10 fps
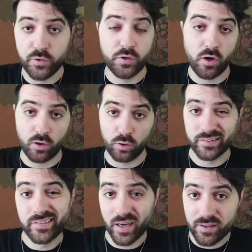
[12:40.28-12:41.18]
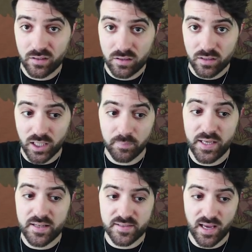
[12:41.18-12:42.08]
you toggle tunnel, it
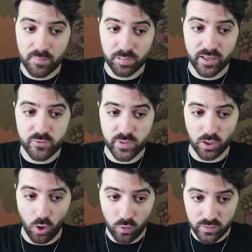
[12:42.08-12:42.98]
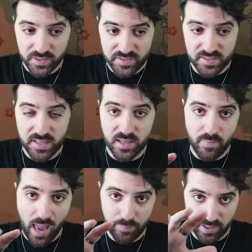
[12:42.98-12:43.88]
means that players will only see the
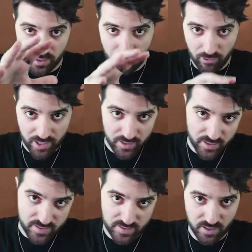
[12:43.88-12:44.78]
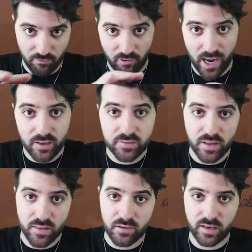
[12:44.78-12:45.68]
map in a radius around
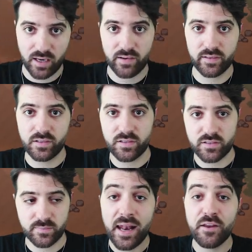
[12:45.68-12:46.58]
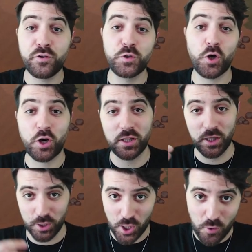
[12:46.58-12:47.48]
their characters. And if you toggle
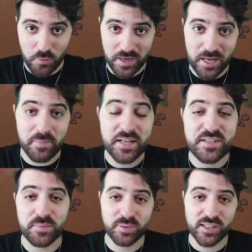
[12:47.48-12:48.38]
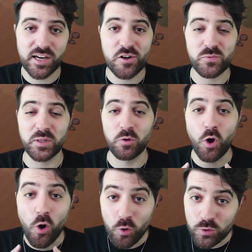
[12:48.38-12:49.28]
alone, it means the players will
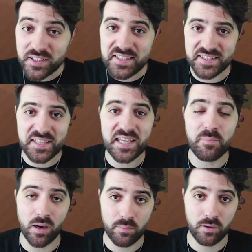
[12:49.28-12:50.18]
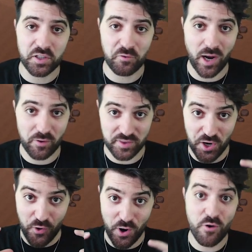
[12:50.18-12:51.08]
only see a bubble around
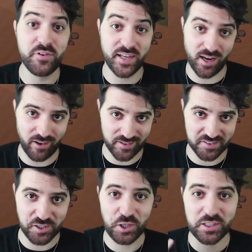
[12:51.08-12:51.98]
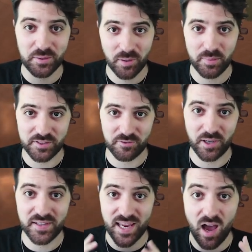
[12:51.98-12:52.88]
their own character, not the bubbles
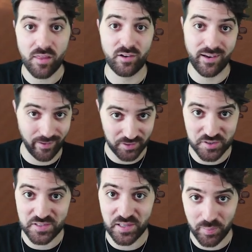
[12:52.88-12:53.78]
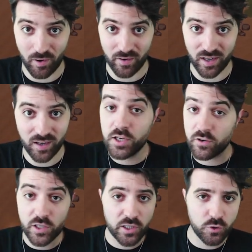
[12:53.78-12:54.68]
around the other characters in the party.
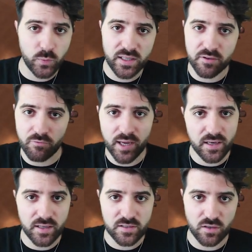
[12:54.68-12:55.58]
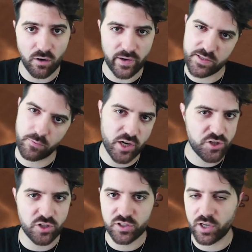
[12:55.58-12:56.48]
Here you can tweak the radius of
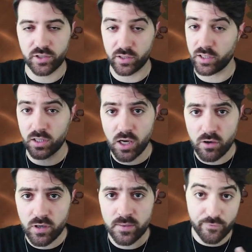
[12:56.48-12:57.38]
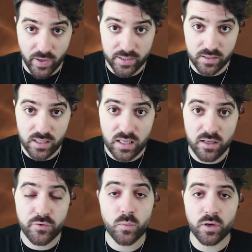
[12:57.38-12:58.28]
exploration, tunnel, and alone. And finally,
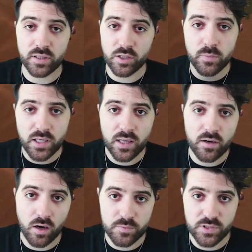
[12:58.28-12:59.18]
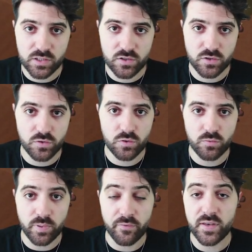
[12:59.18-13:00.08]
if you want illuminated objects
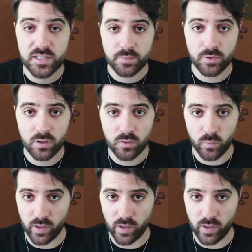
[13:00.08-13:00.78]
to be visible